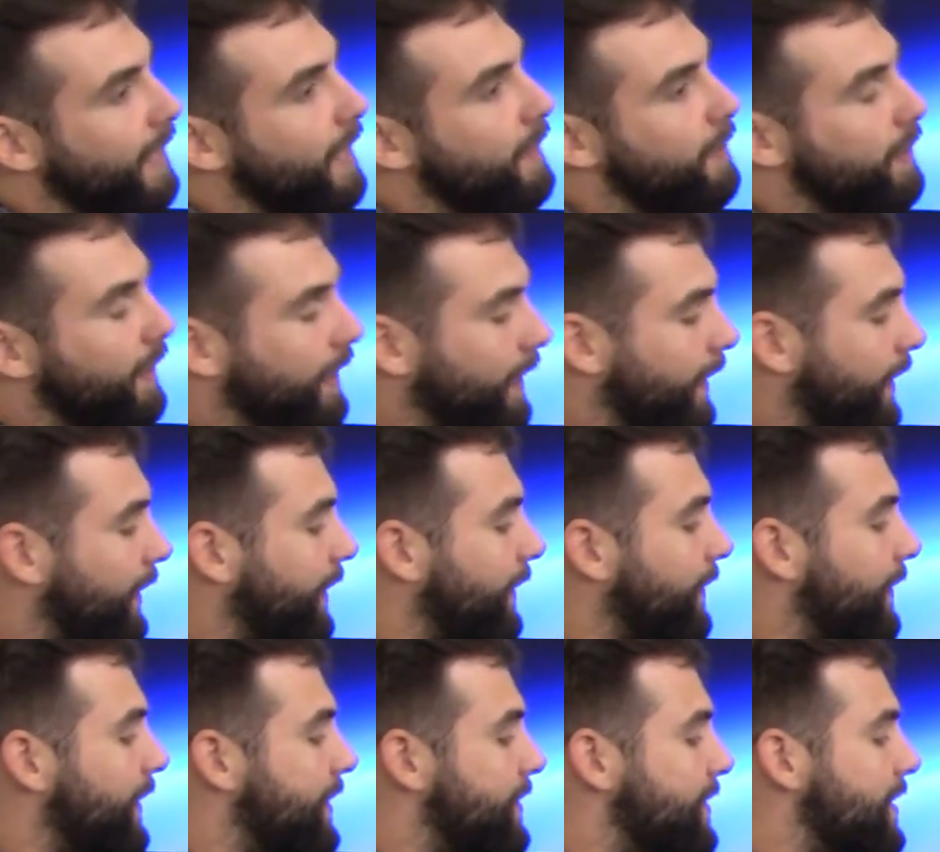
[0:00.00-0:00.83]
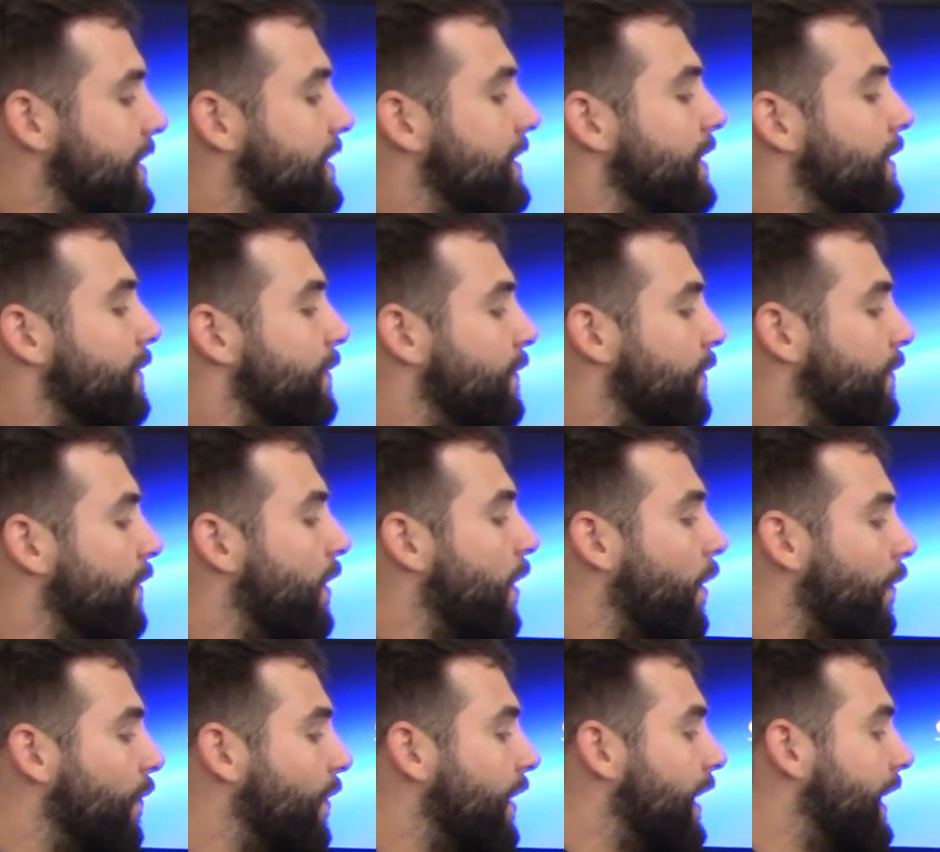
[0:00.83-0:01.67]
I think this is a
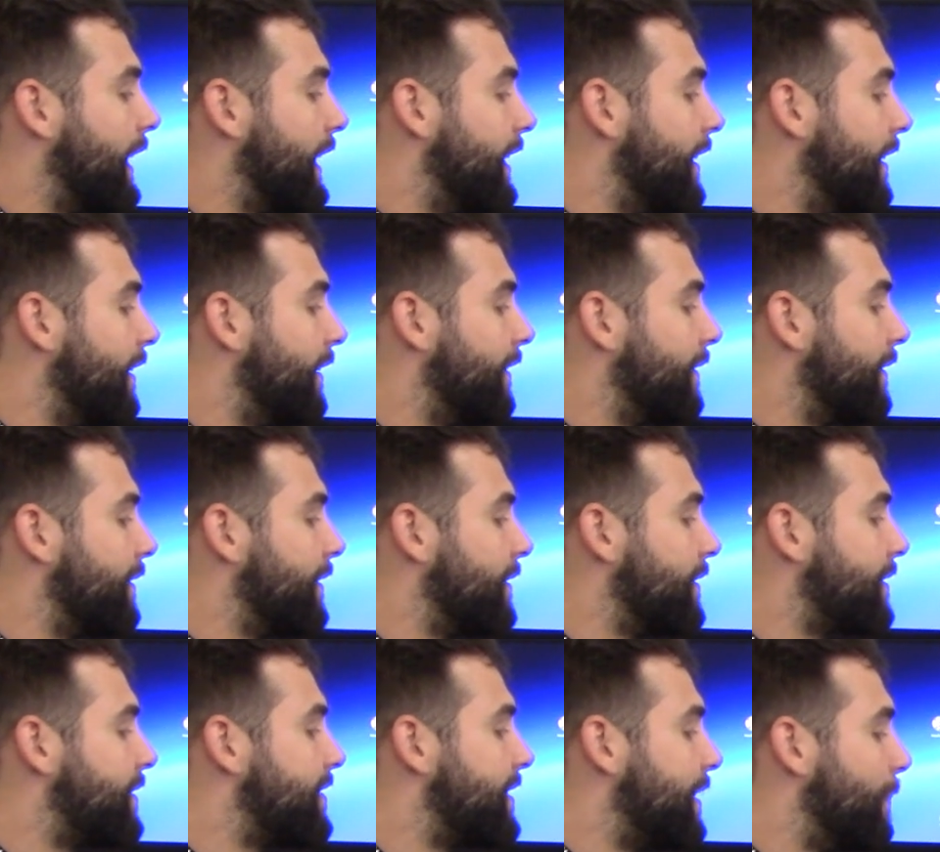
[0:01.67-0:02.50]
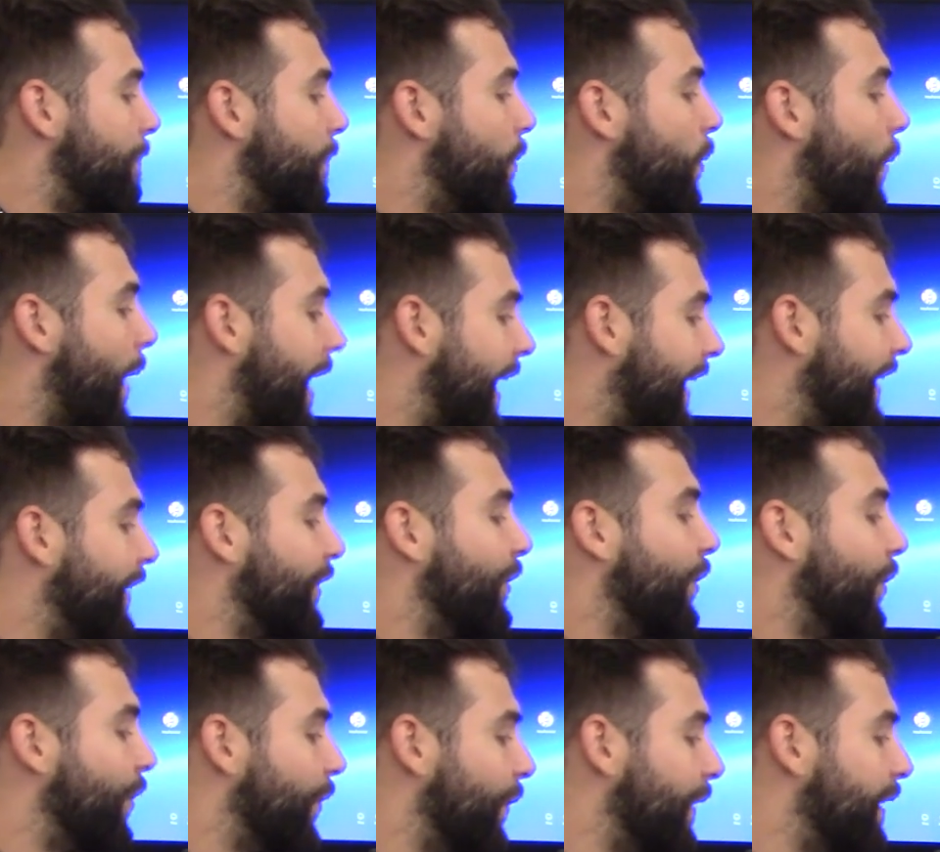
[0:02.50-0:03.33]
really simple
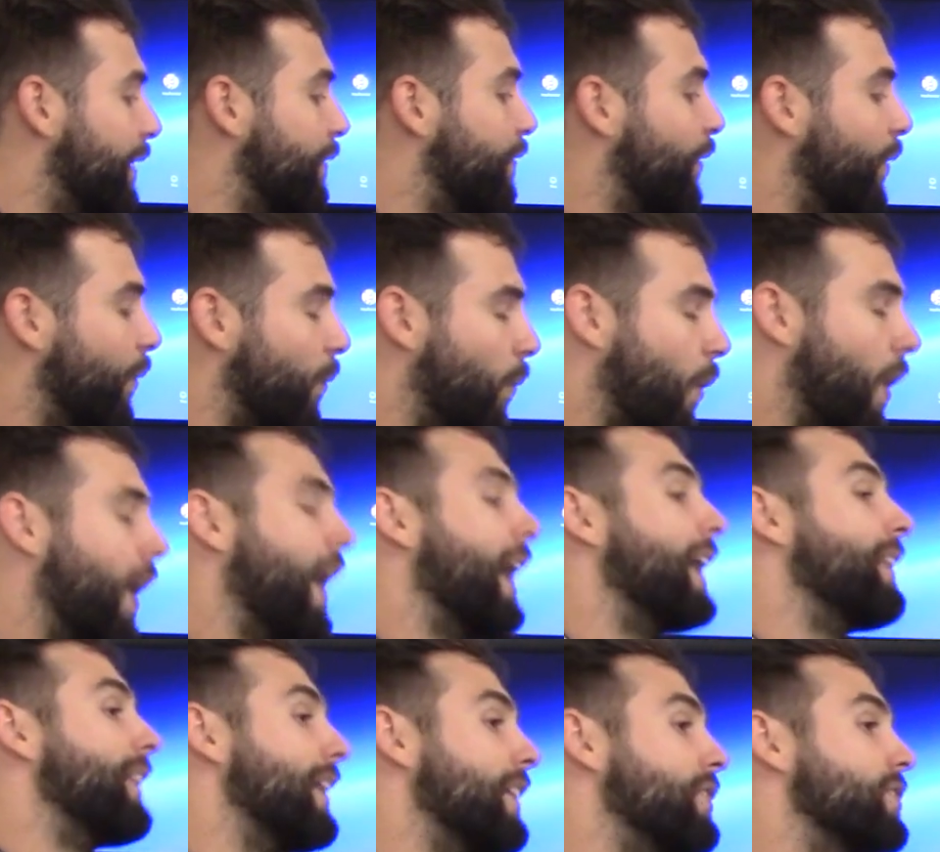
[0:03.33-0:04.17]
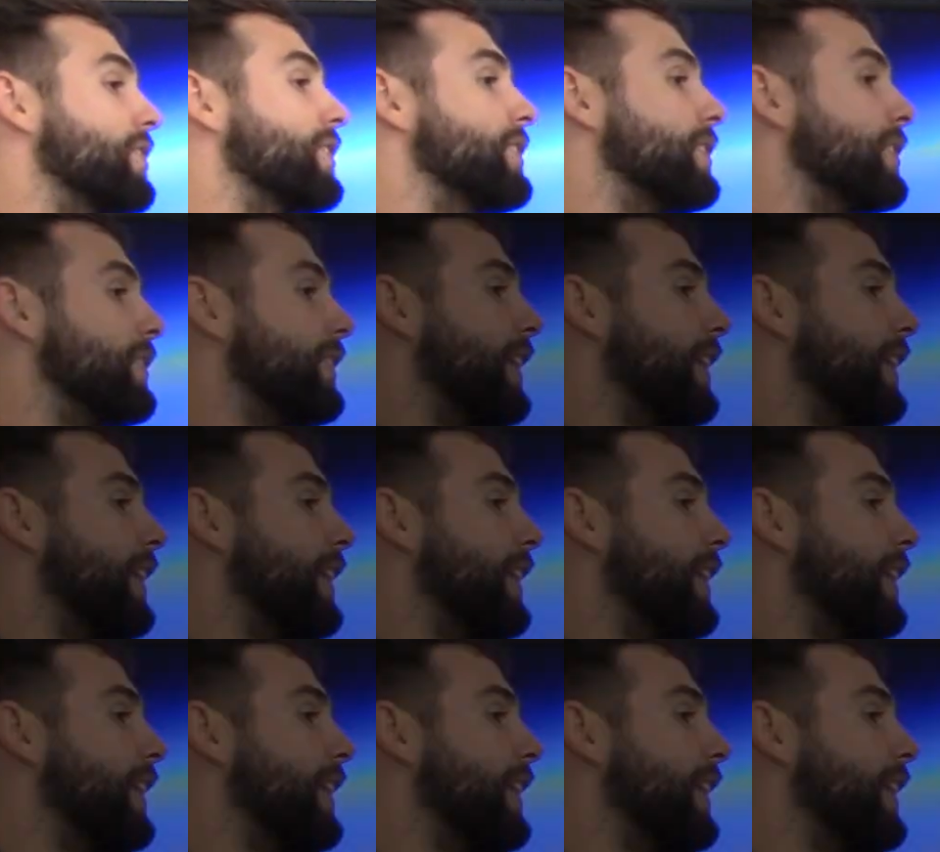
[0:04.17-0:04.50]
allegory for why they should do